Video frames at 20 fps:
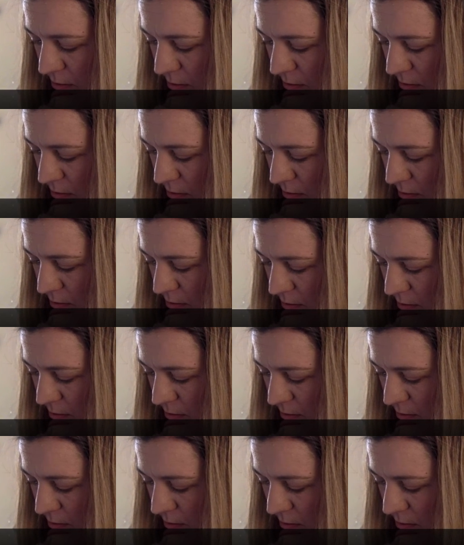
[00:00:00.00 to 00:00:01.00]

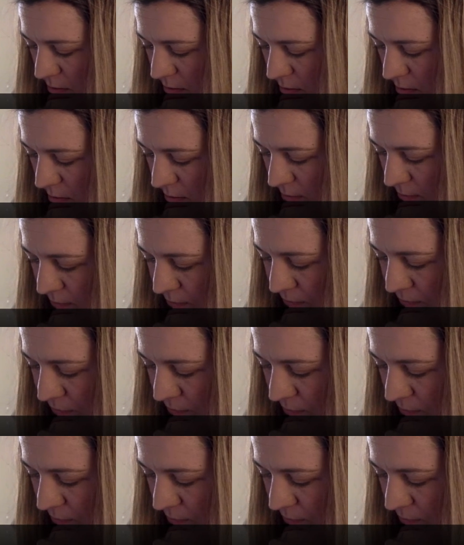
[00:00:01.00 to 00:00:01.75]
[no speech]